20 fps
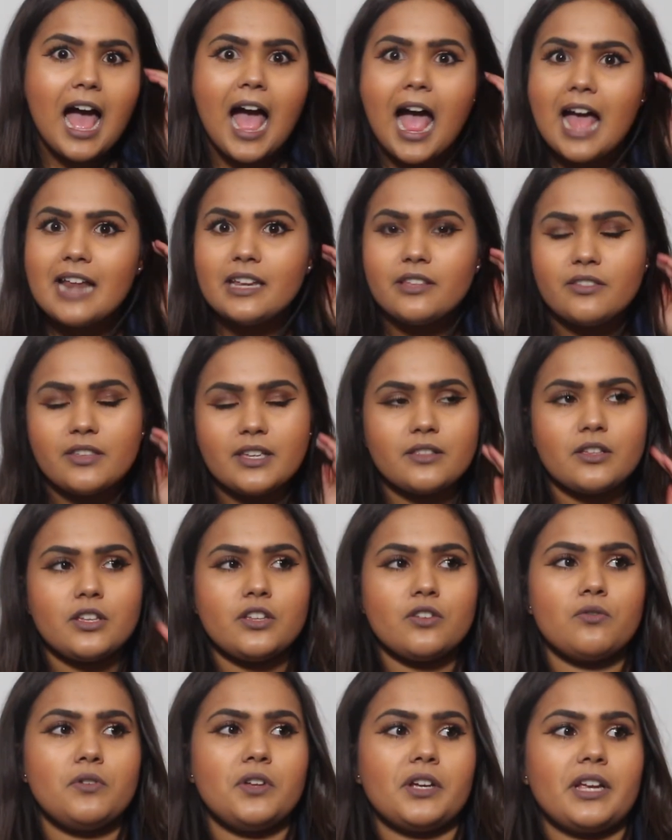anything that
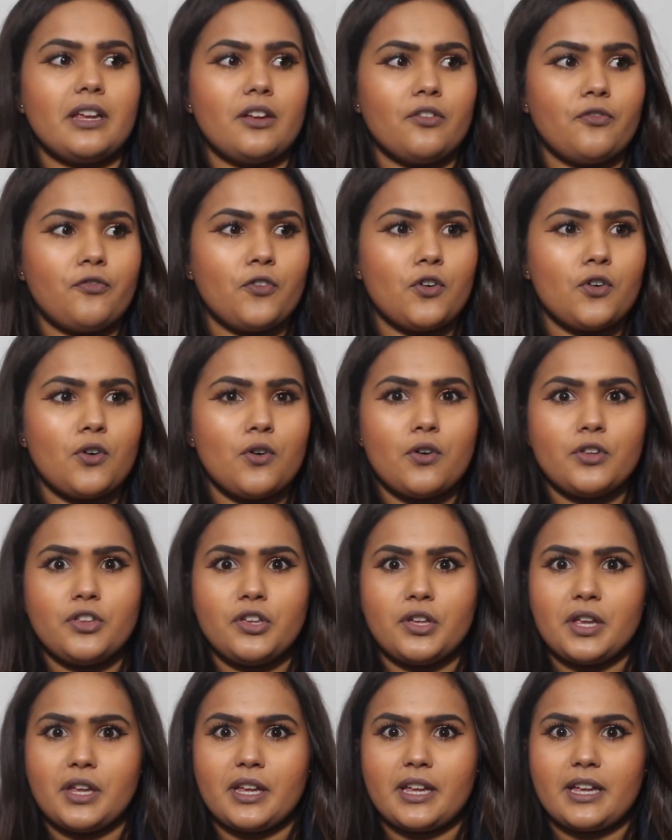you're looking for,
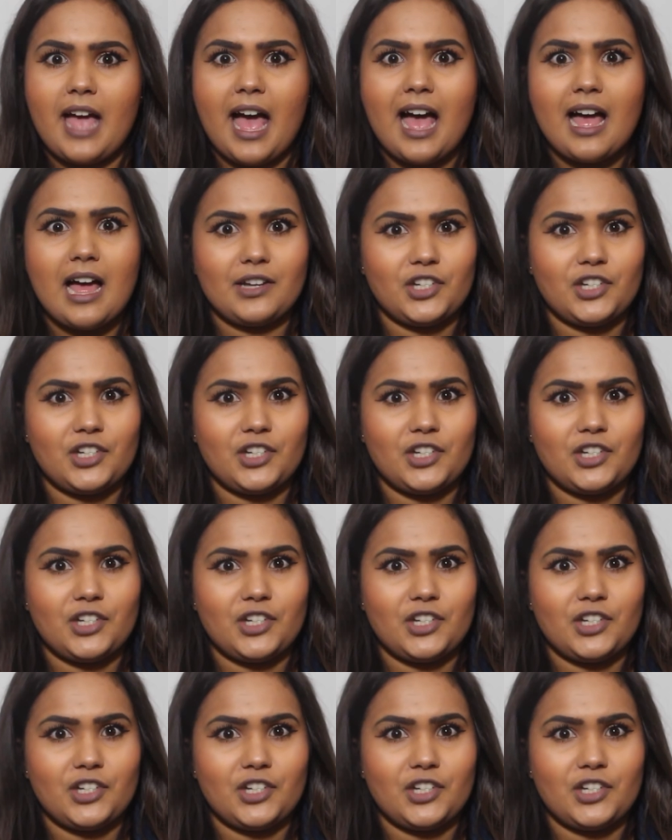you can get